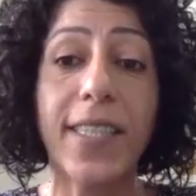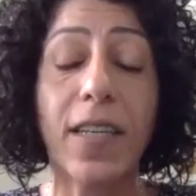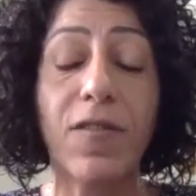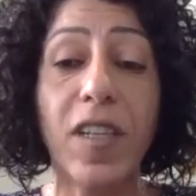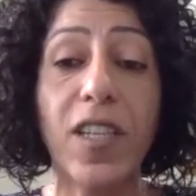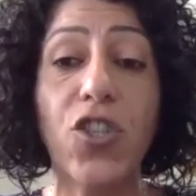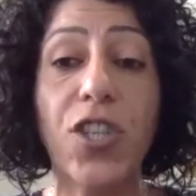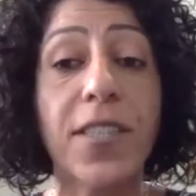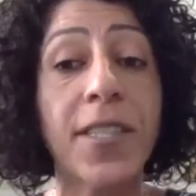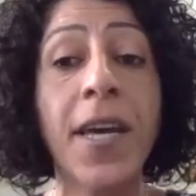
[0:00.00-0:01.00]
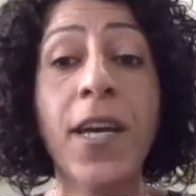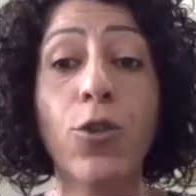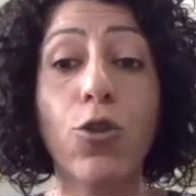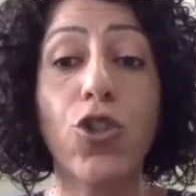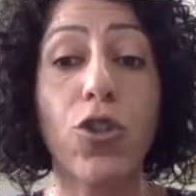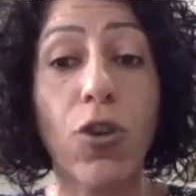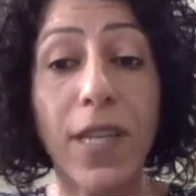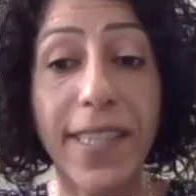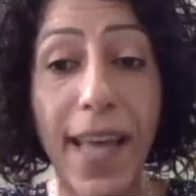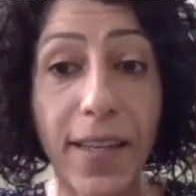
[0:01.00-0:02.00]
and villages to show
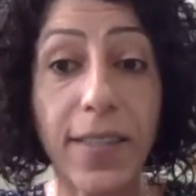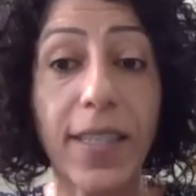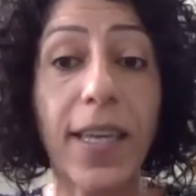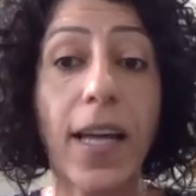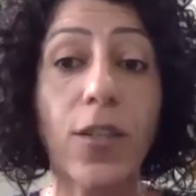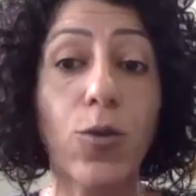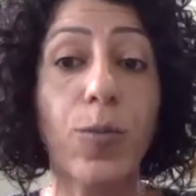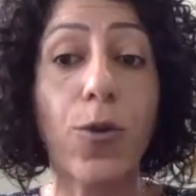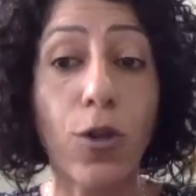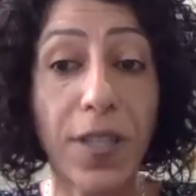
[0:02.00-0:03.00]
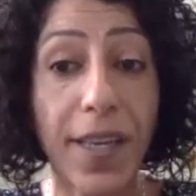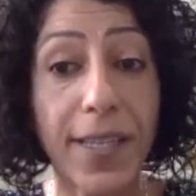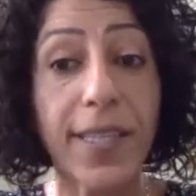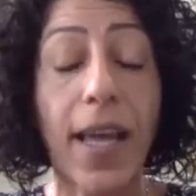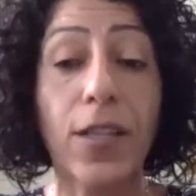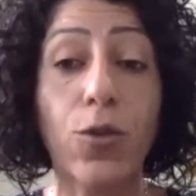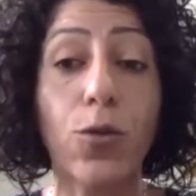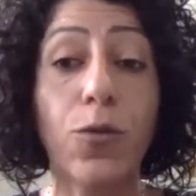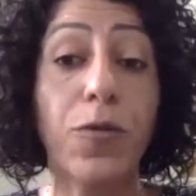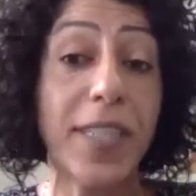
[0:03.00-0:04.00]
solidarity and to protest and
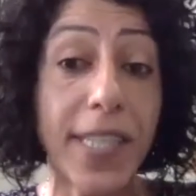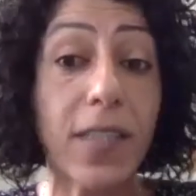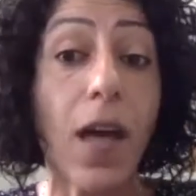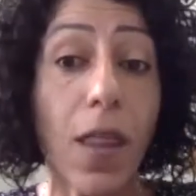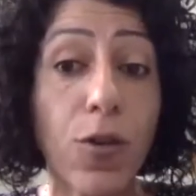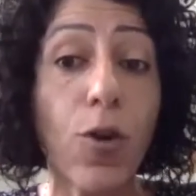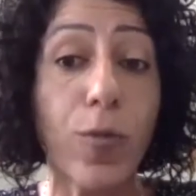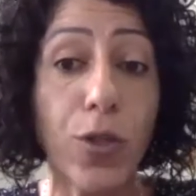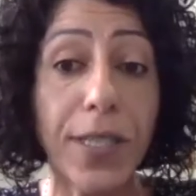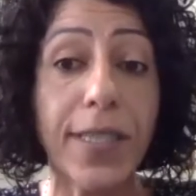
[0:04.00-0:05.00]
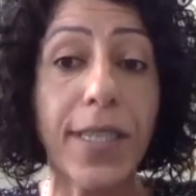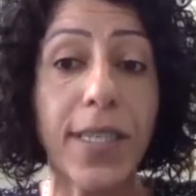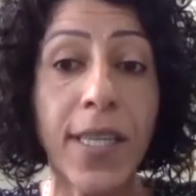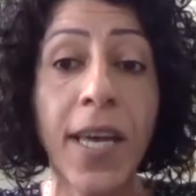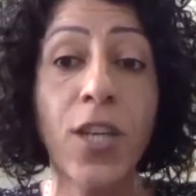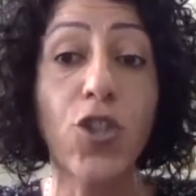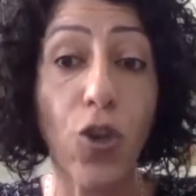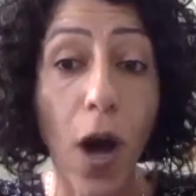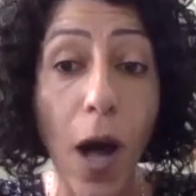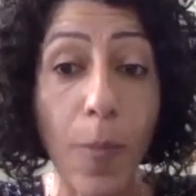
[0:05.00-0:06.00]
to visit other communities,
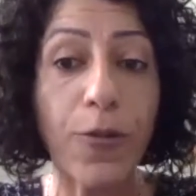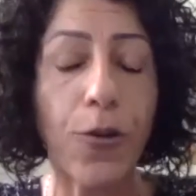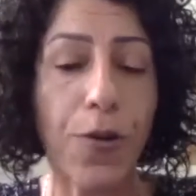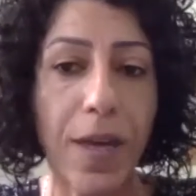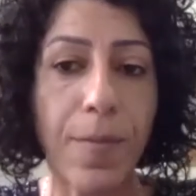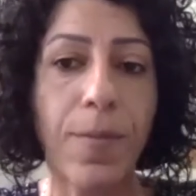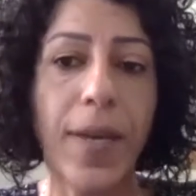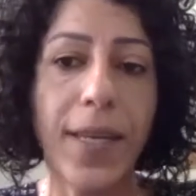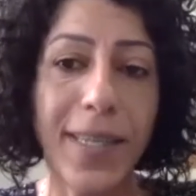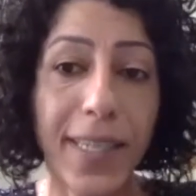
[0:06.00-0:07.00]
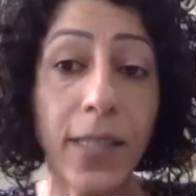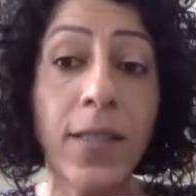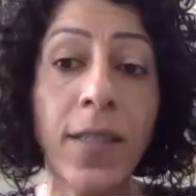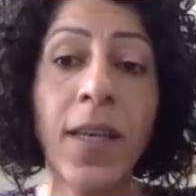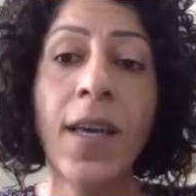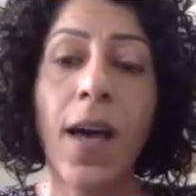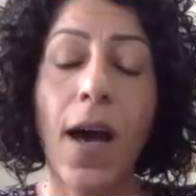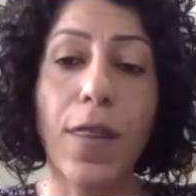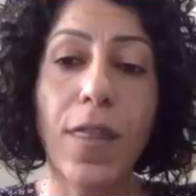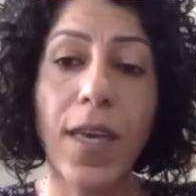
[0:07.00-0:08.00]
show up for them in need.
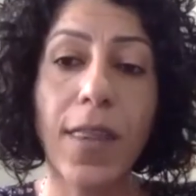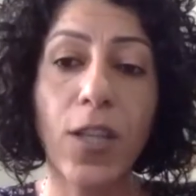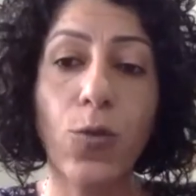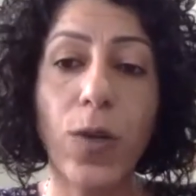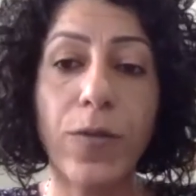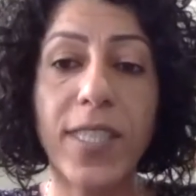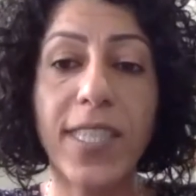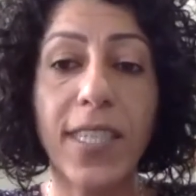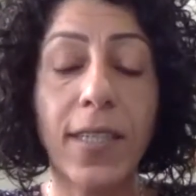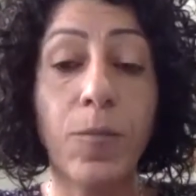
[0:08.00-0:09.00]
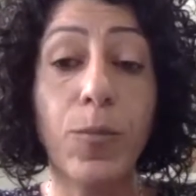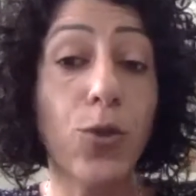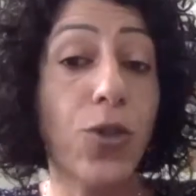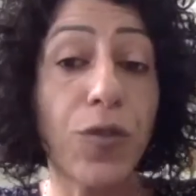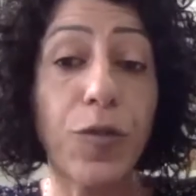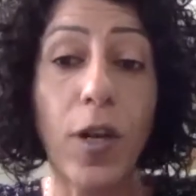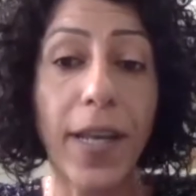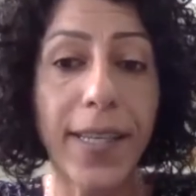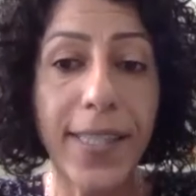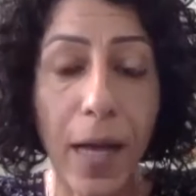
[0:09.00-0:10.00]
I think that we've seen beautiful
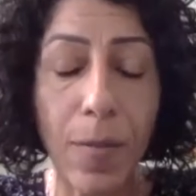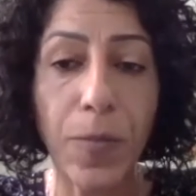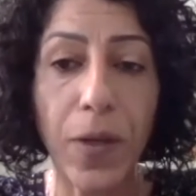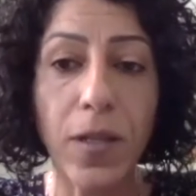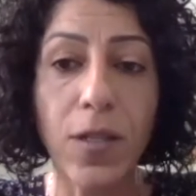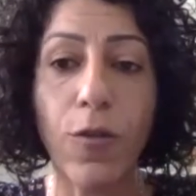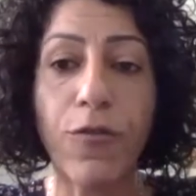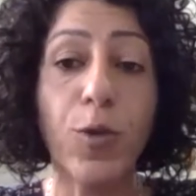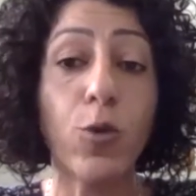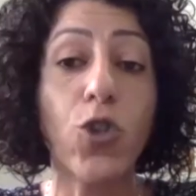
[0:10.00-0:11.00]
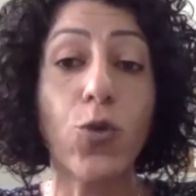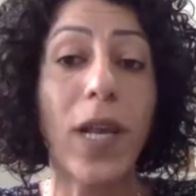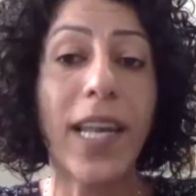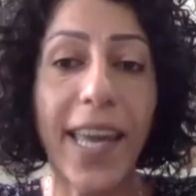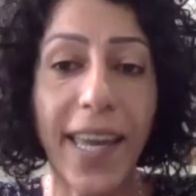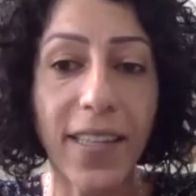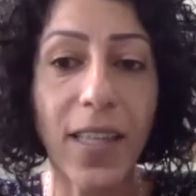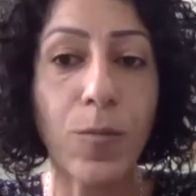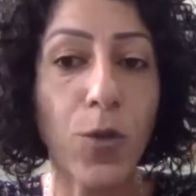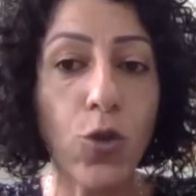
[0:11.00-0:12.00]
examples of mutual aid
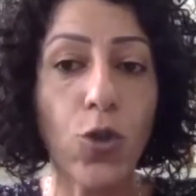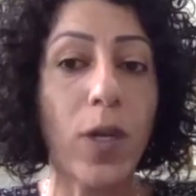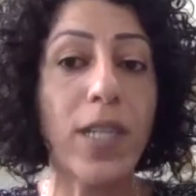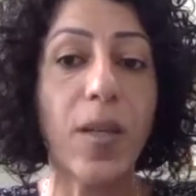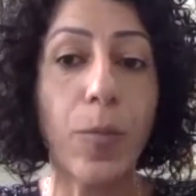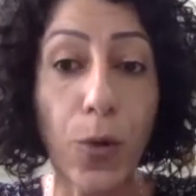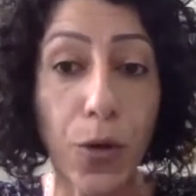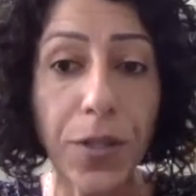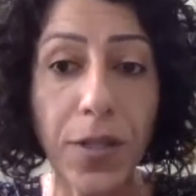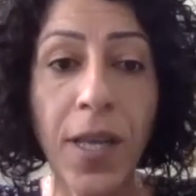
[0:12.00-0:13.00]
and mutual support